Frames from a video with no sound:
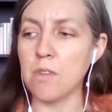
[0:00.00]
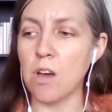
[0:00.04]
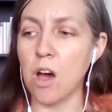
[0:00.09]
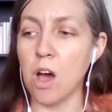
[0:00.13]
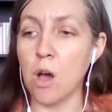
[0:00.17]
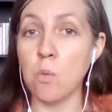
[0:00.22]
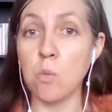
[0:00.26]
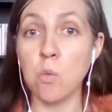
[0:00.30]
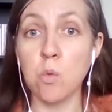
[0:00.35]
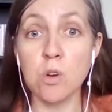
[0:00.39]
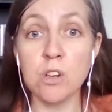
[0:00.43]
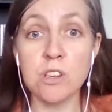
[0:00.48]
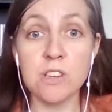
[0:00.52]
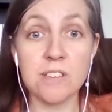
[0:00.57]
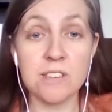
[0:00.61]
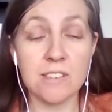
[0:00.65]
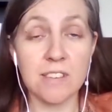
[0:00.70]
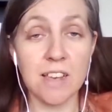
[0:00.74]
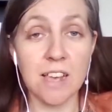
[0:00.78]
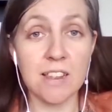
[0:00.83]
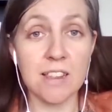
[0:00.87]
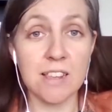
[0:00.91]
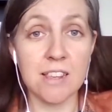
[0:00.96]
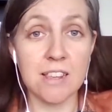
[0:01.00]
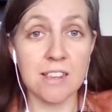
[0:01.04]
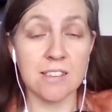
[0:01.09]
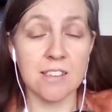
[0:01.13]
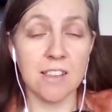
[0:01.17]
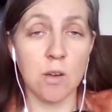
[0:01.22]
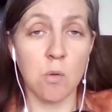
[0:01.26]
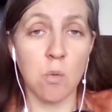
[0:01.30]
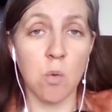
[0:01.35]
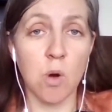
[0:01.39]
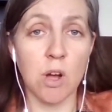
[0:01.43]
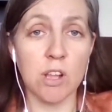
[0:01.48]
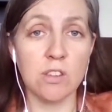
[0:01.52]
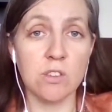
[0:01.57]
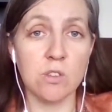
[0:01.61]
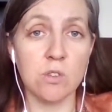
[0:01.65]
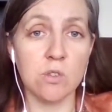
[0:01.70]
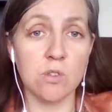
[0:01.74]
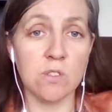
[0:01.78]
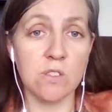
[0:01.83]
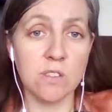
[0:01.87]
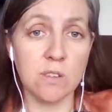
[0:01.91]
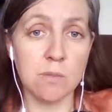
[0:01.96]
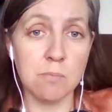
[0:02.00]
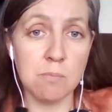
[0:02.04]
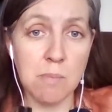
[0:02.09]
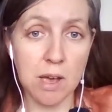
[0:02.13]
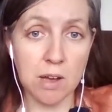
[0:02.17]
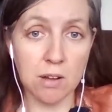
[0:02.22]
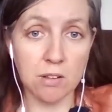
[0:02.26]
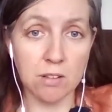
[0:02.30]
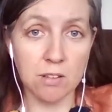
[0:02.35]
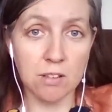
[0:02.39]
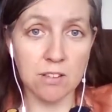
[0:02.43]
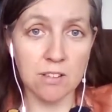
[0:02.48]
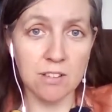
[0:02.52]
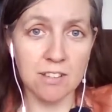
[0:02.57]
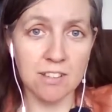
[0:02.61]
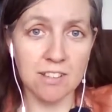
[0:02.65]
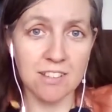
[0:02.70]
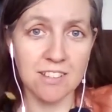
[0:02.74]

I would just say this, that once you smell